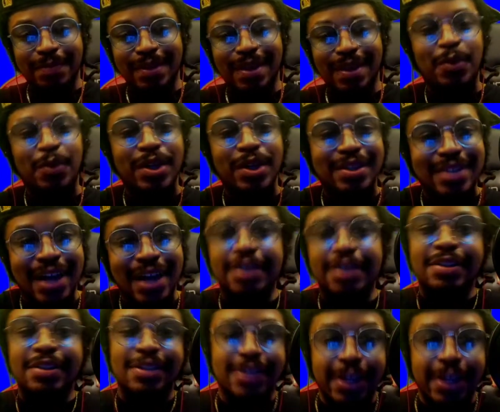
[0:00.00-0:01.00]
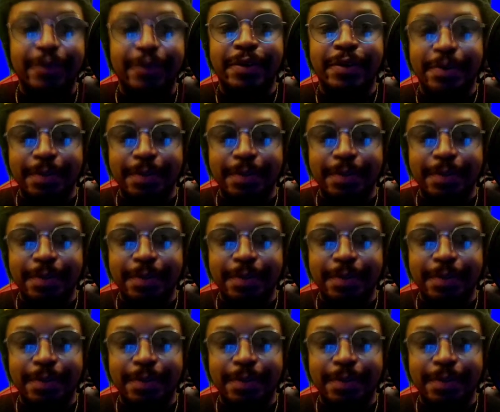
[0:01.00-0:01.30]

Well, it's not a secret,